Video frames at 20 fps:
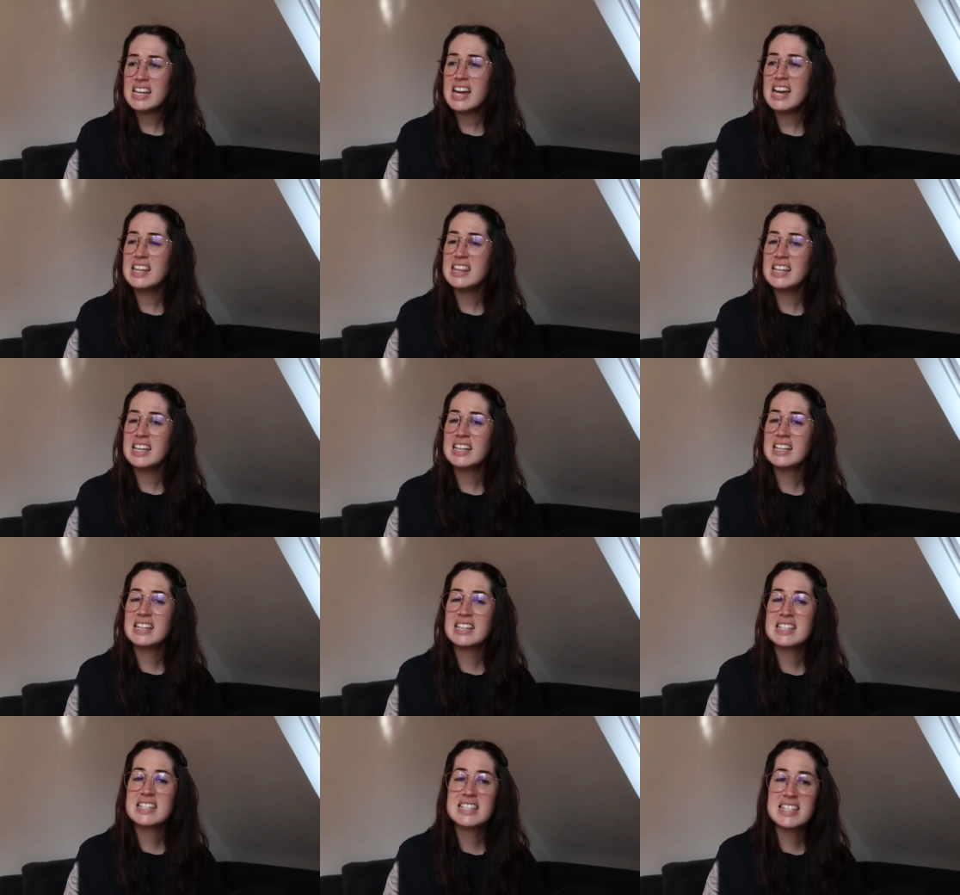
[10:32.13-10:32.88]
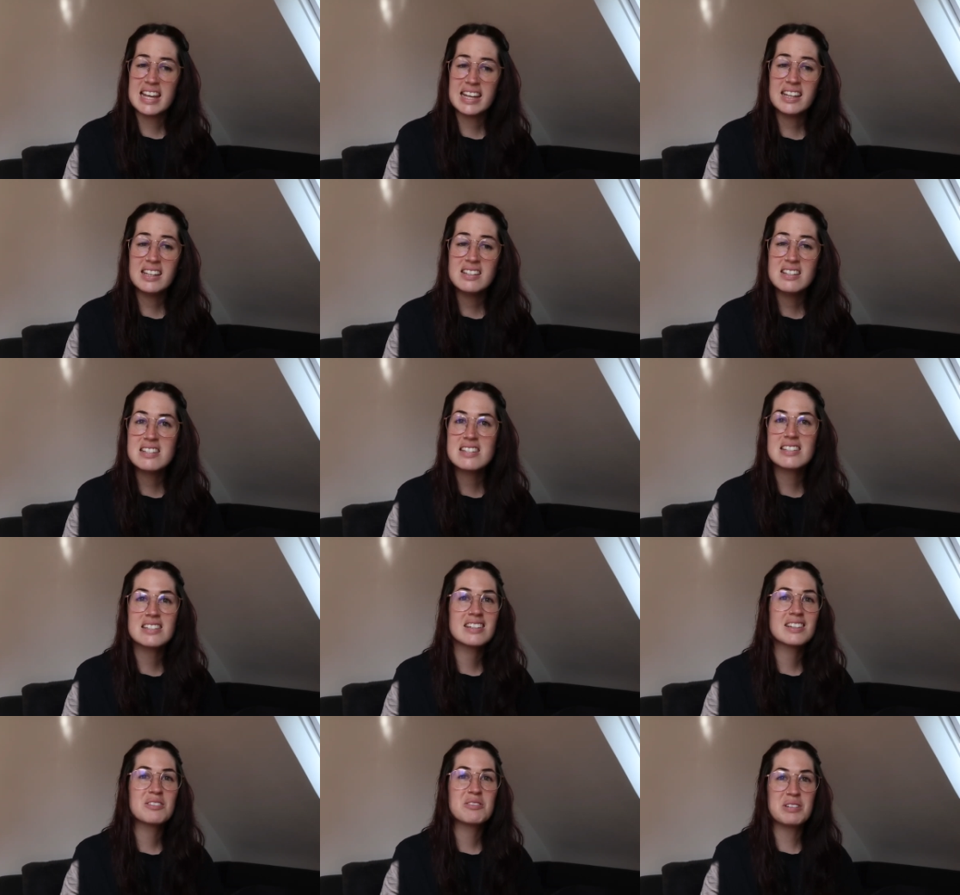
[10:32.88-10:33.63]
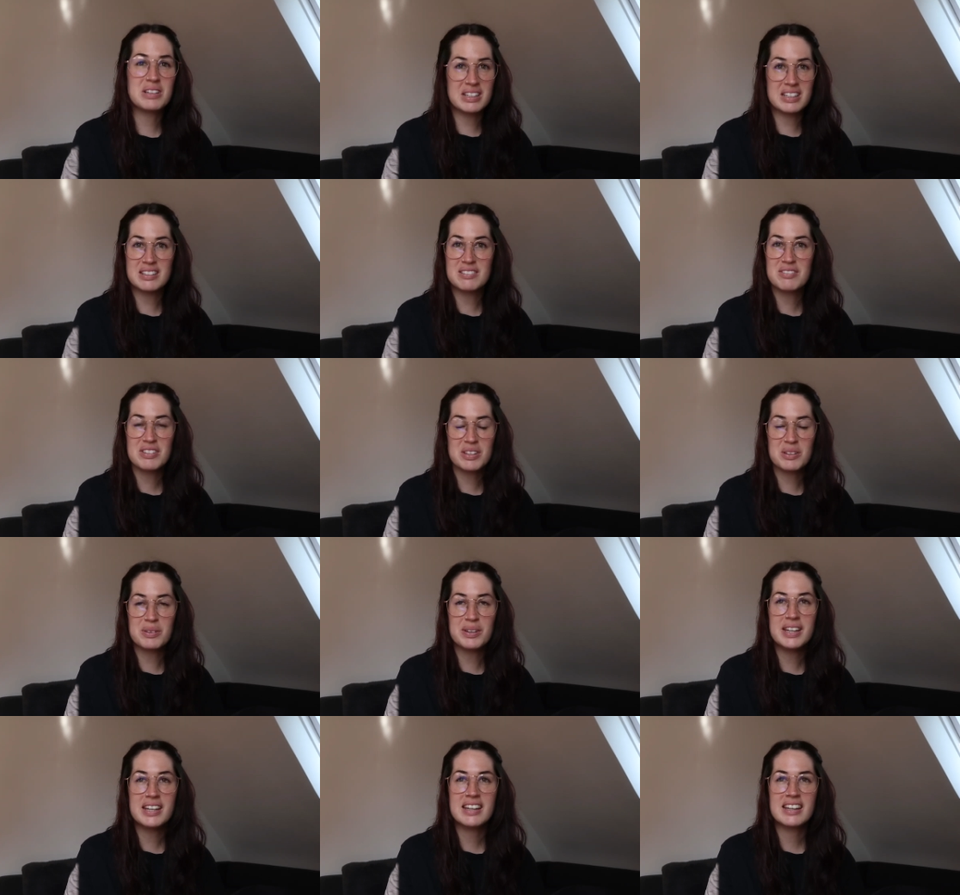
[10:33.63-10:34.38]
And then second win for
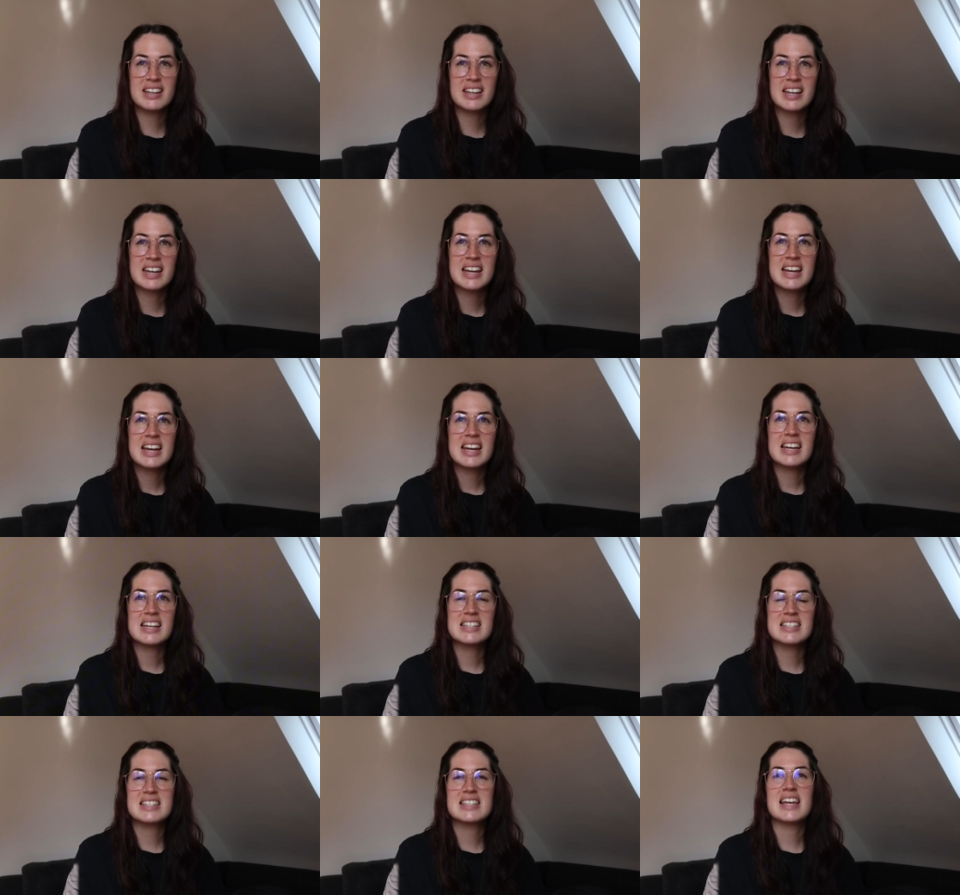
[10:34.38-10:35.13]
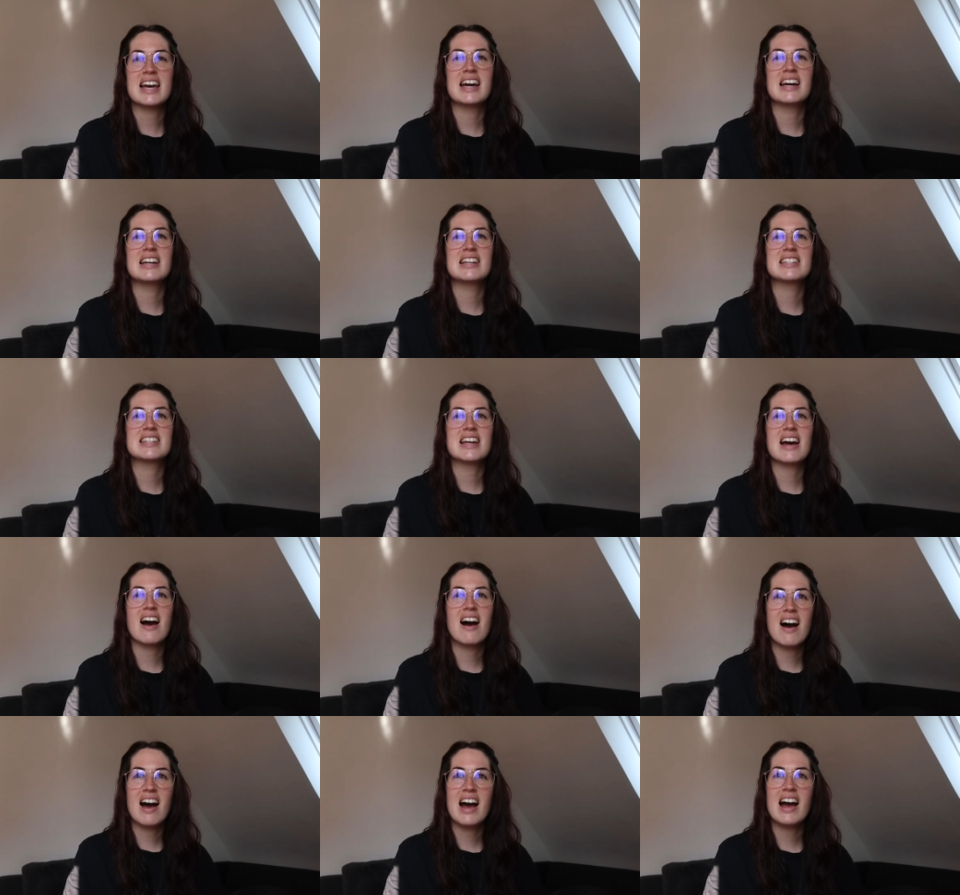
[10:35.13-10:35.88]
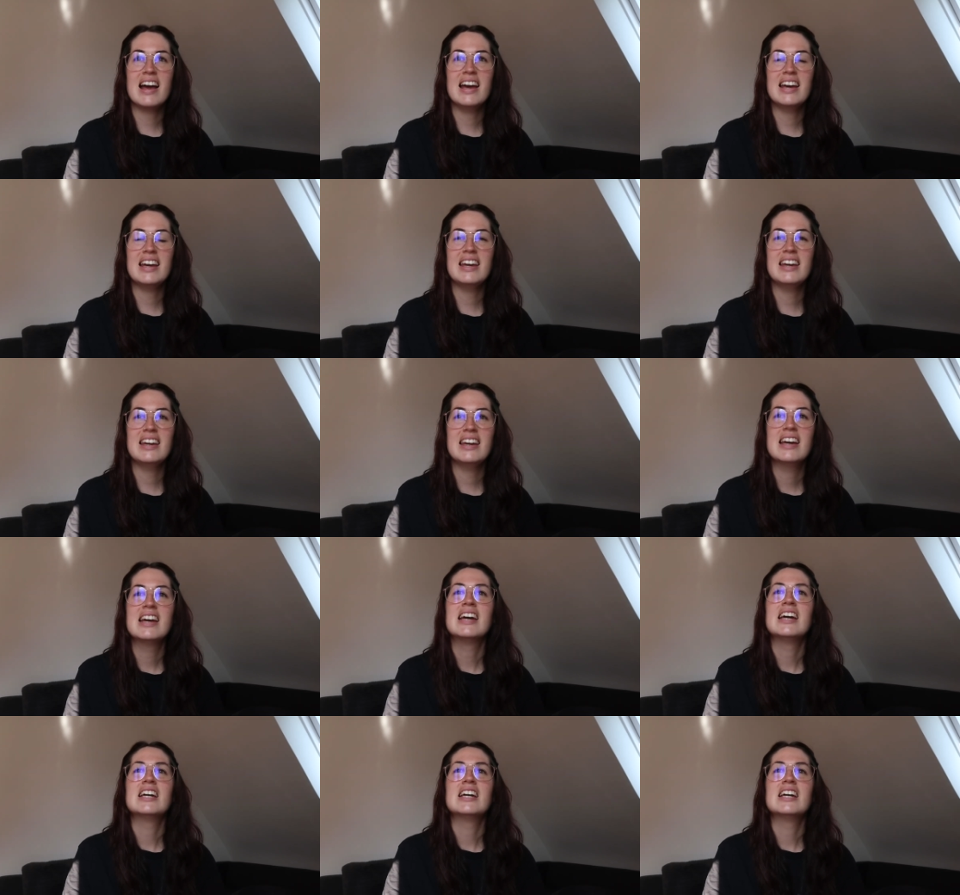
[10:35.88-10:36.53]
the week is that I